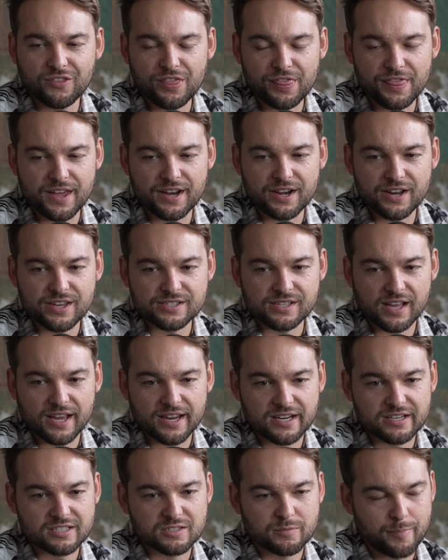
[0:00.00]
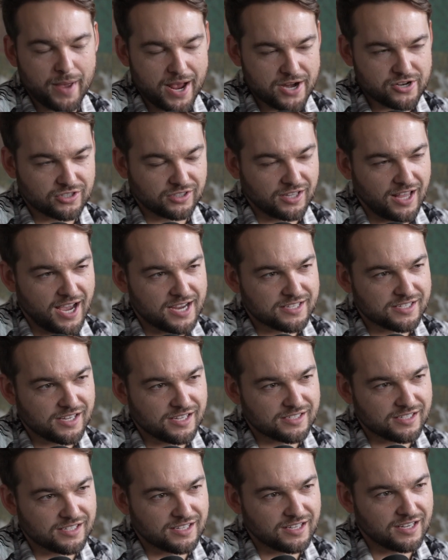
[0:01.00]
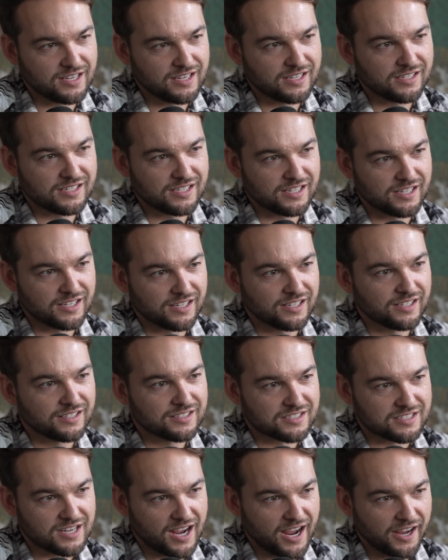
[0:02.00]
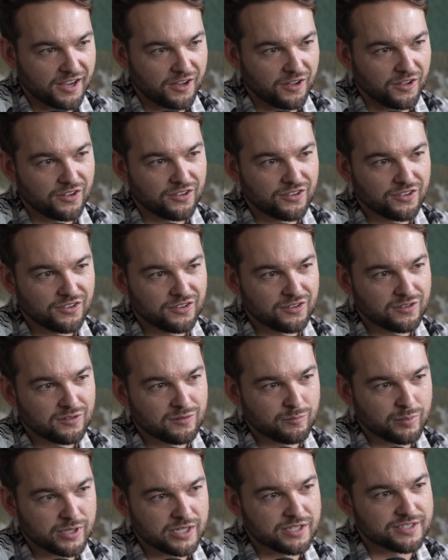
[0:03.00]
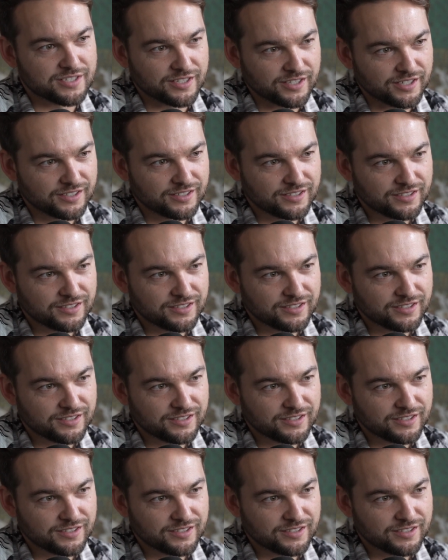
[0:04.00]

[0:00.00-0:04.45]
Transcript: that is like specializes in Indian style pizza.